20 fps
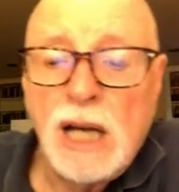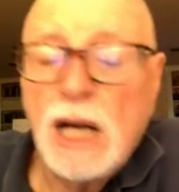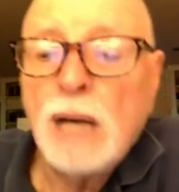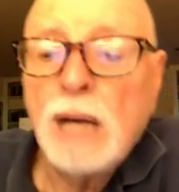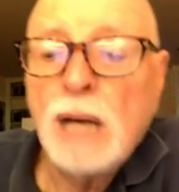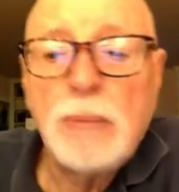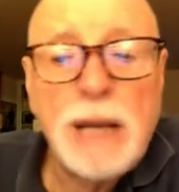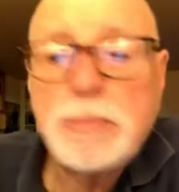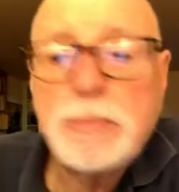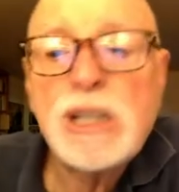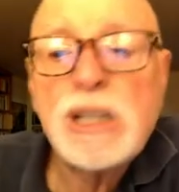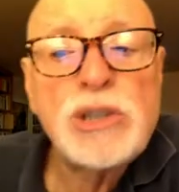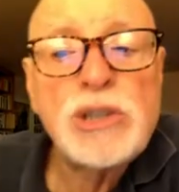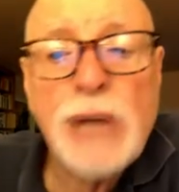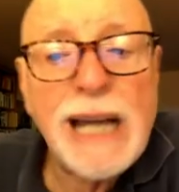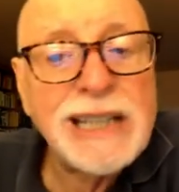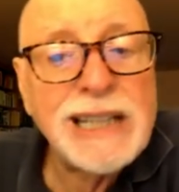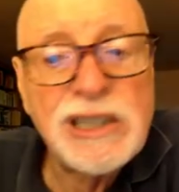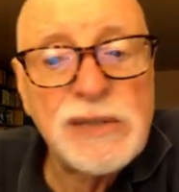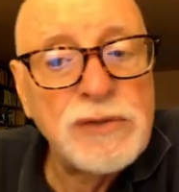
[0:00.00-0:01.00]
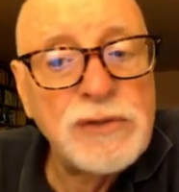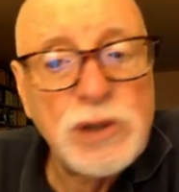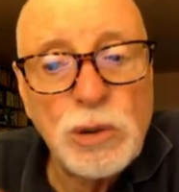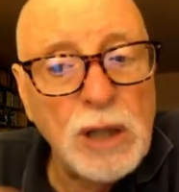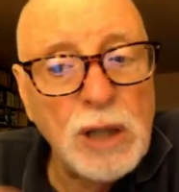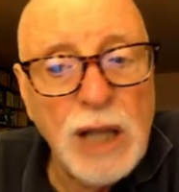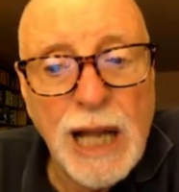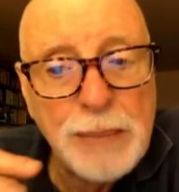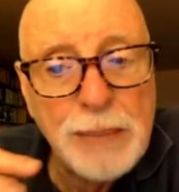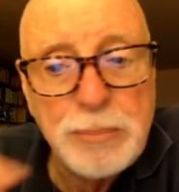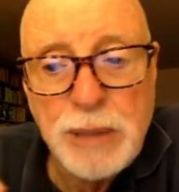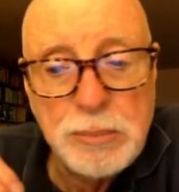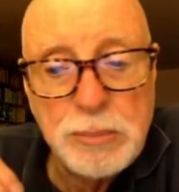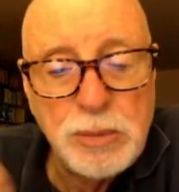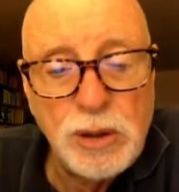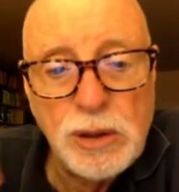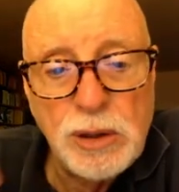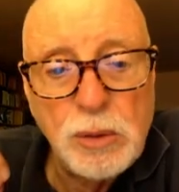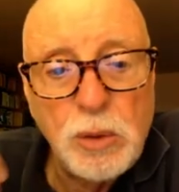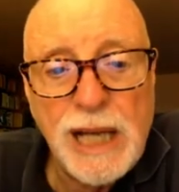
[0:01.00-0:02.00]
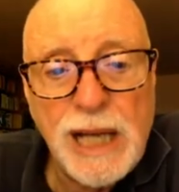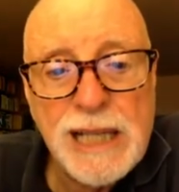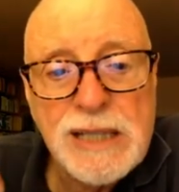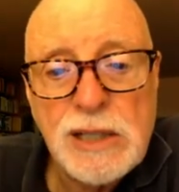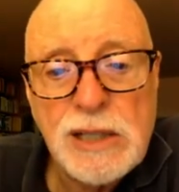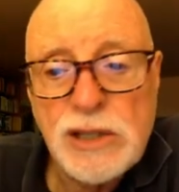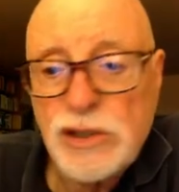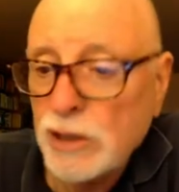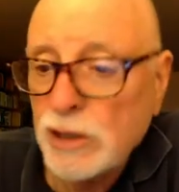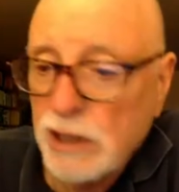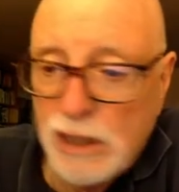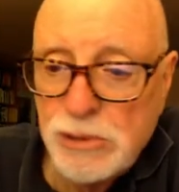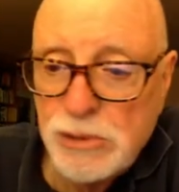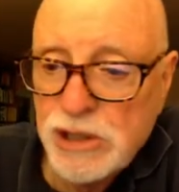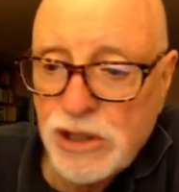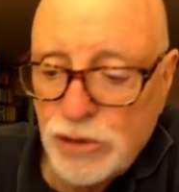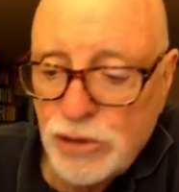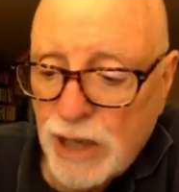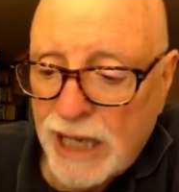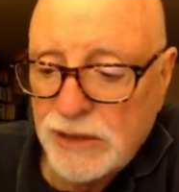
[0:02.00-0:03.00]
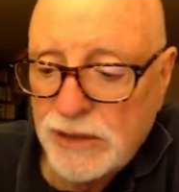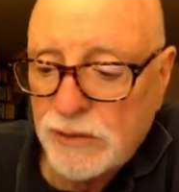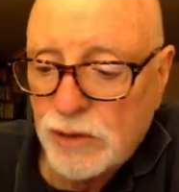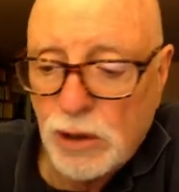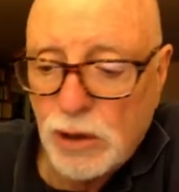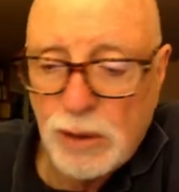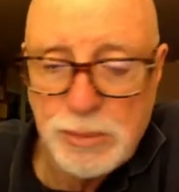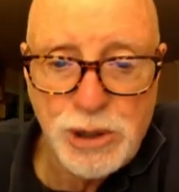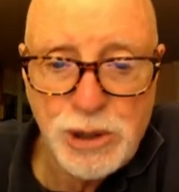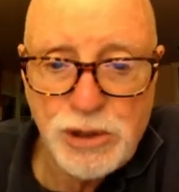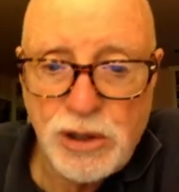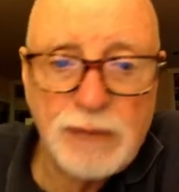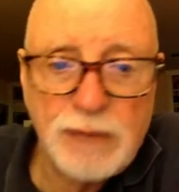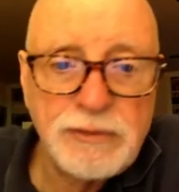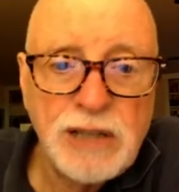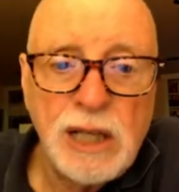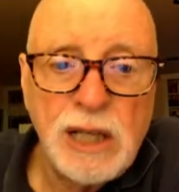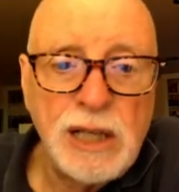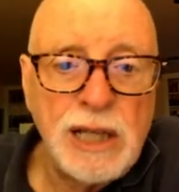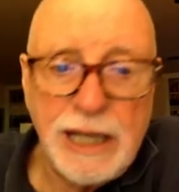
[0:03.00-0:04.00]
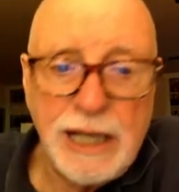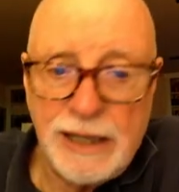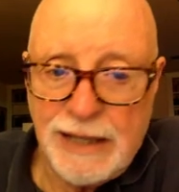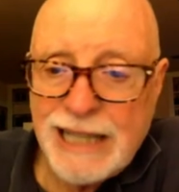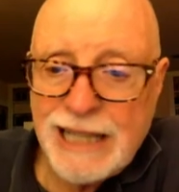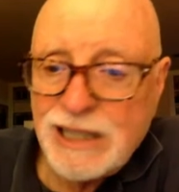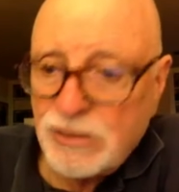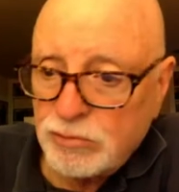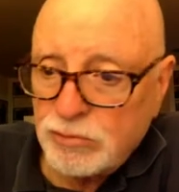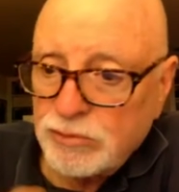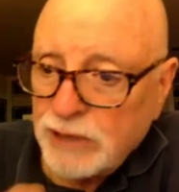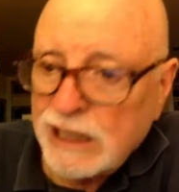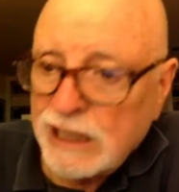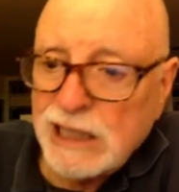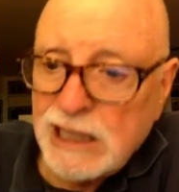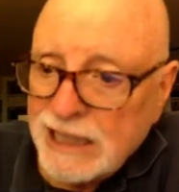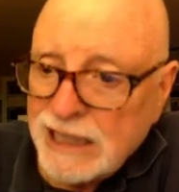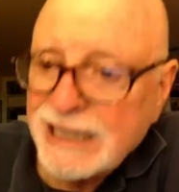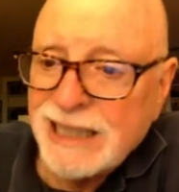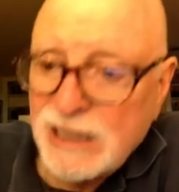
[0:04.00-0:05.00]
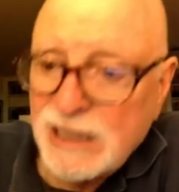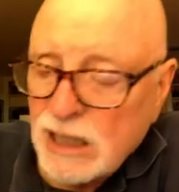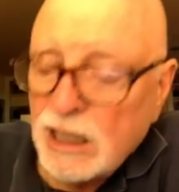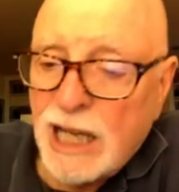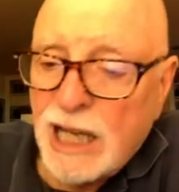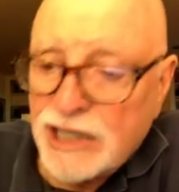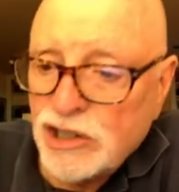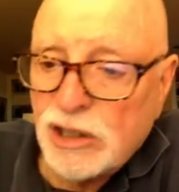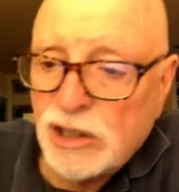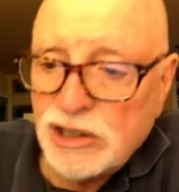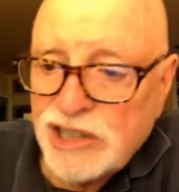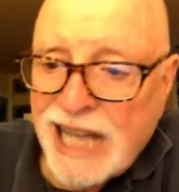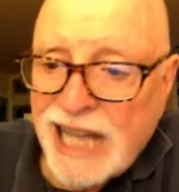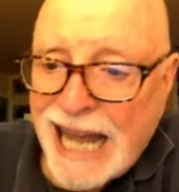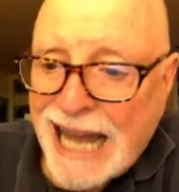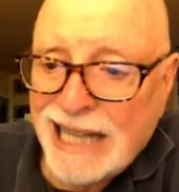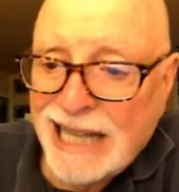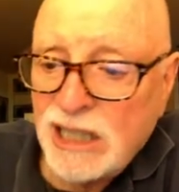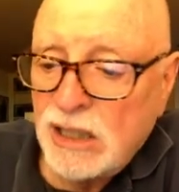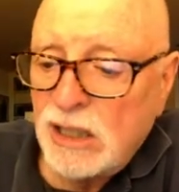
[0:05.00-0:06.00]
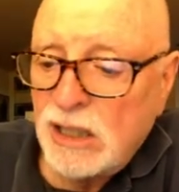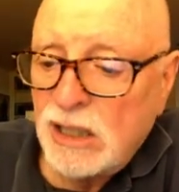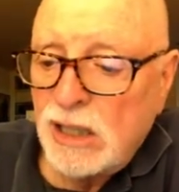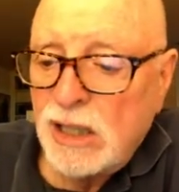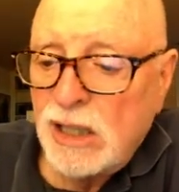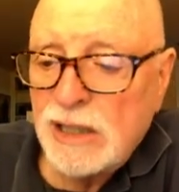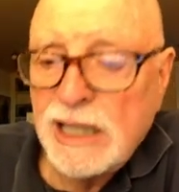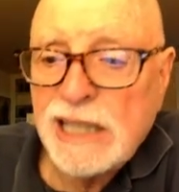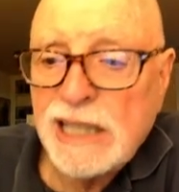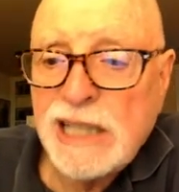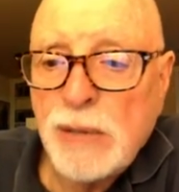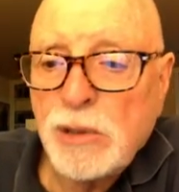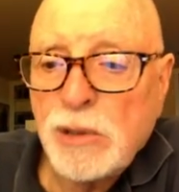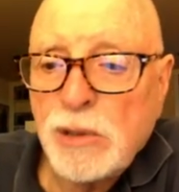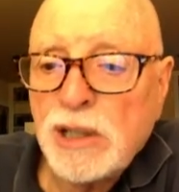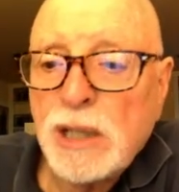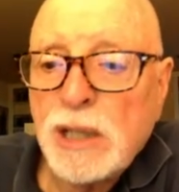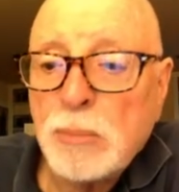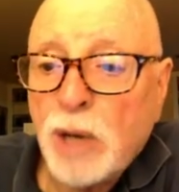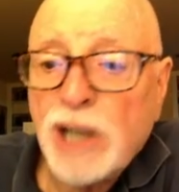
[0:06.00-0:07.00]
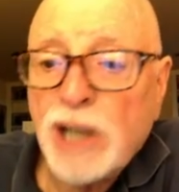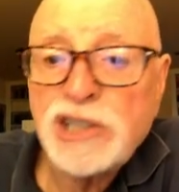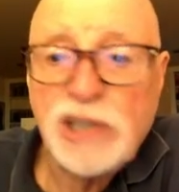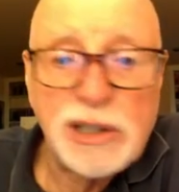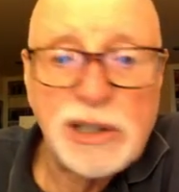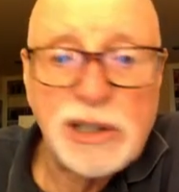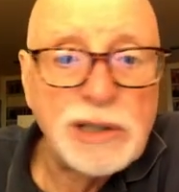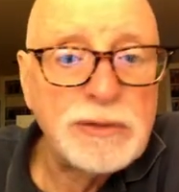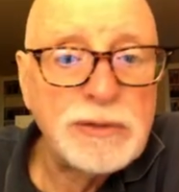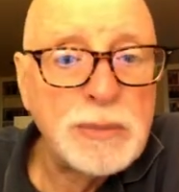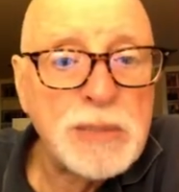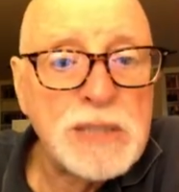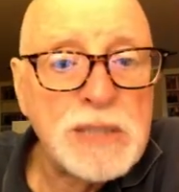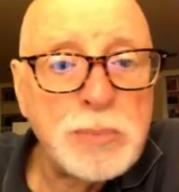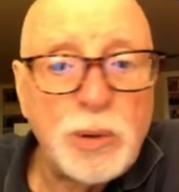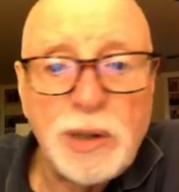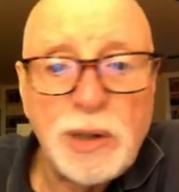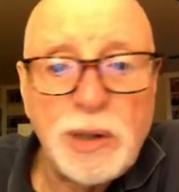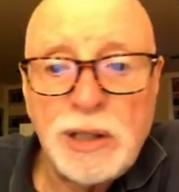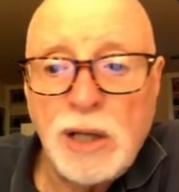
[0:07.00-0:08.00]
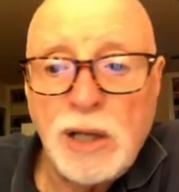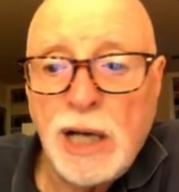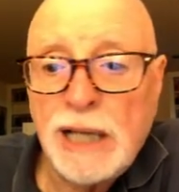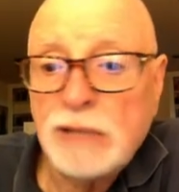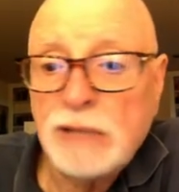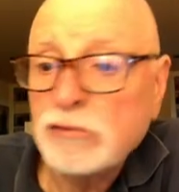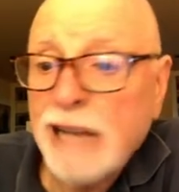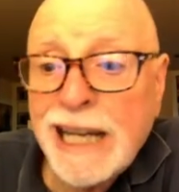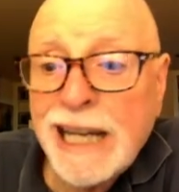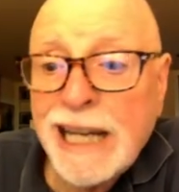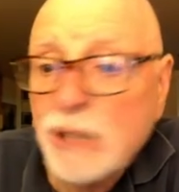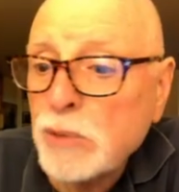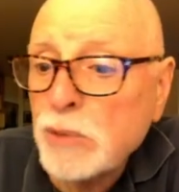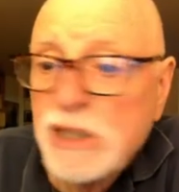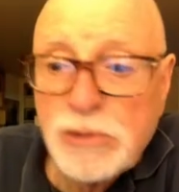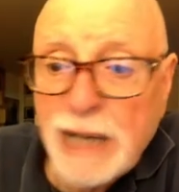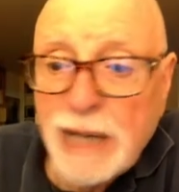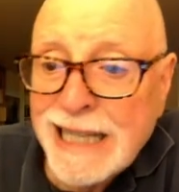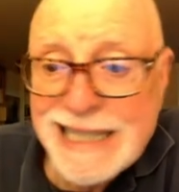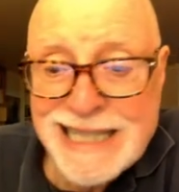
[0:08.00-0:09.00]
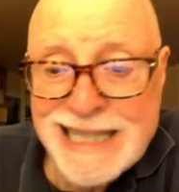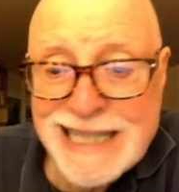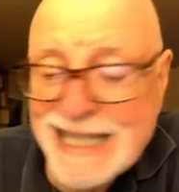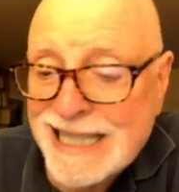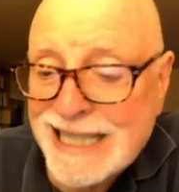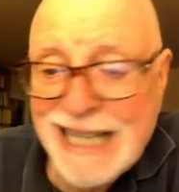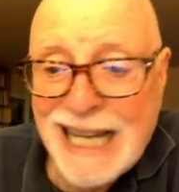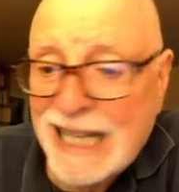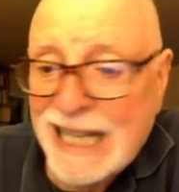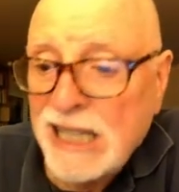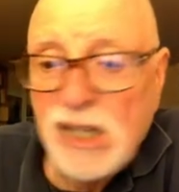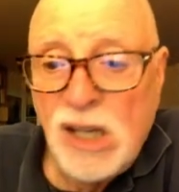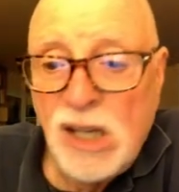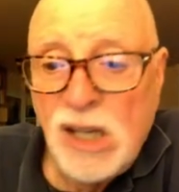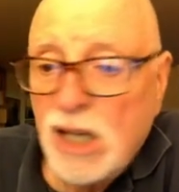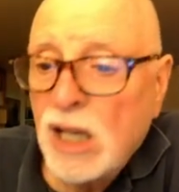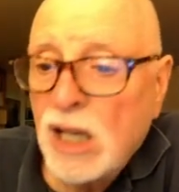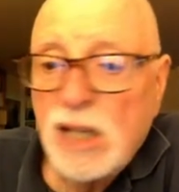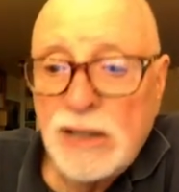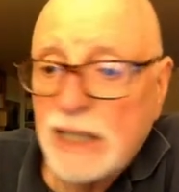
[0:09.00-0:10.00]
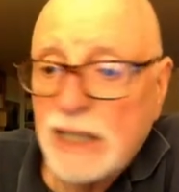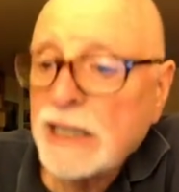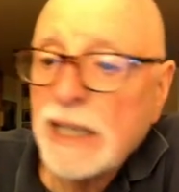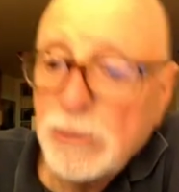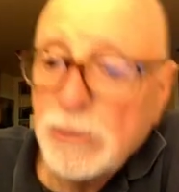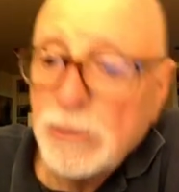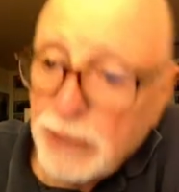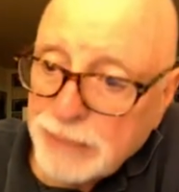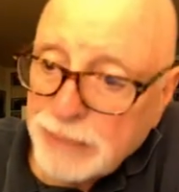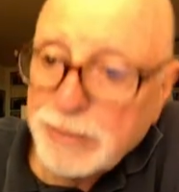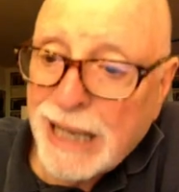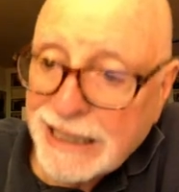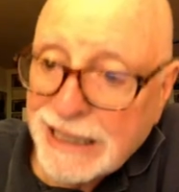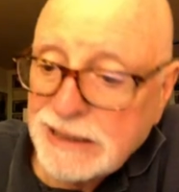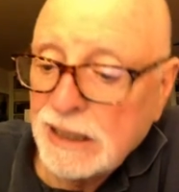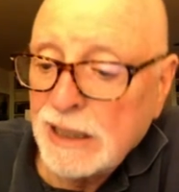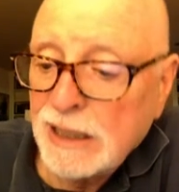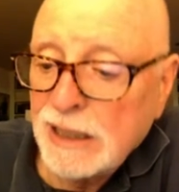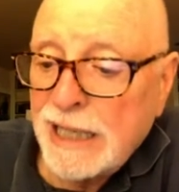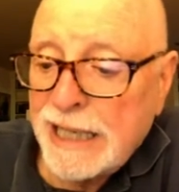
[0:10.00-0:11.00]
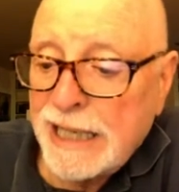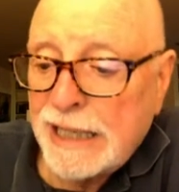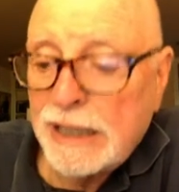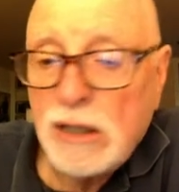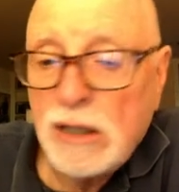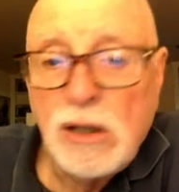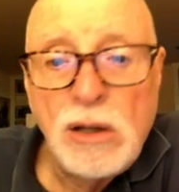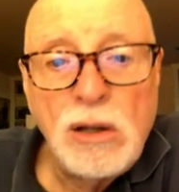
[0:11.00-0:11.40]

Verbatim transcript: uh, might be attractive to a lot of people in the West. It certainly was attractive to Gorbachev, and that's really the ideological tack that they were going to march under from this point on. Reagan was right to say that they went back to Lenin